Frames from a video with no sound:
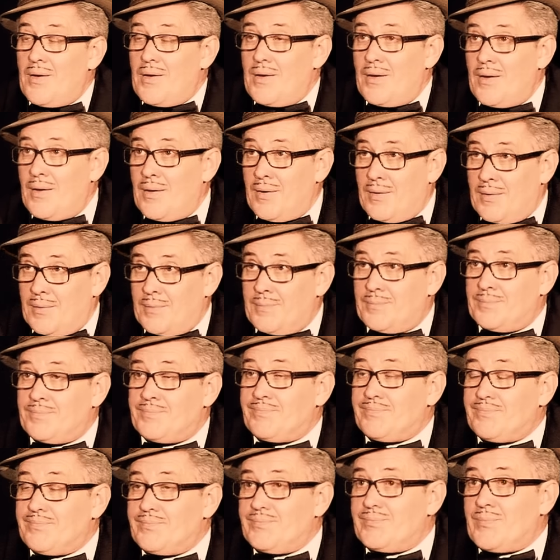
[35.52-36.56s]

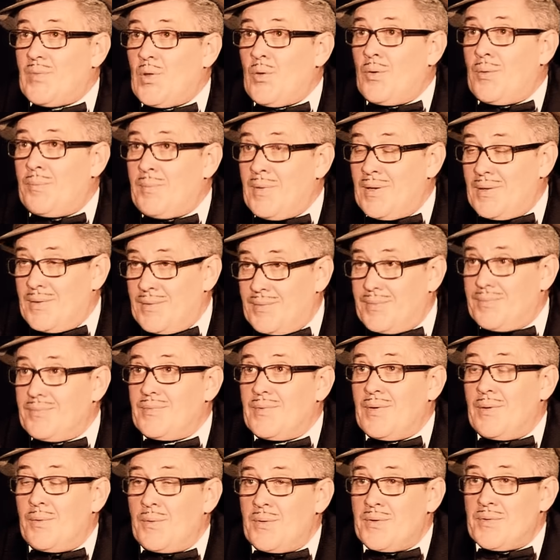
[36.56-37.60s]
Taught me
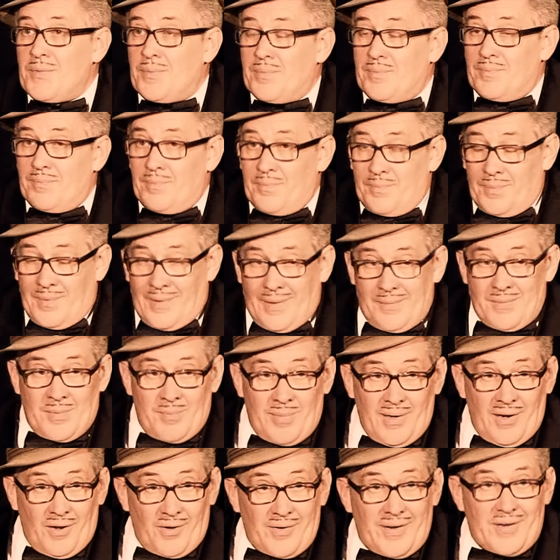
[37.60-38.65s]
you always kept your
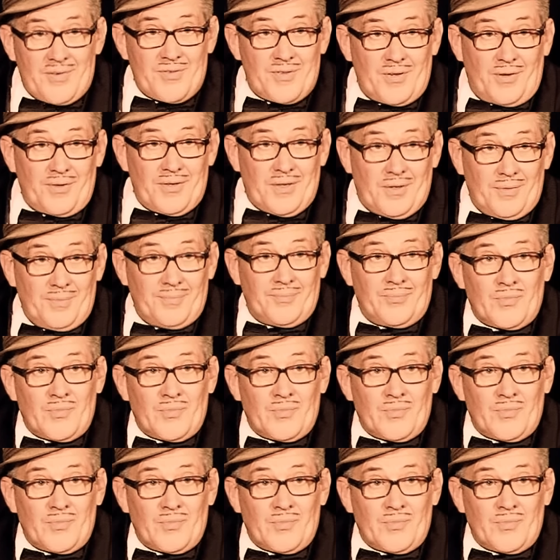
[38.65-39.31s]
belongings on you.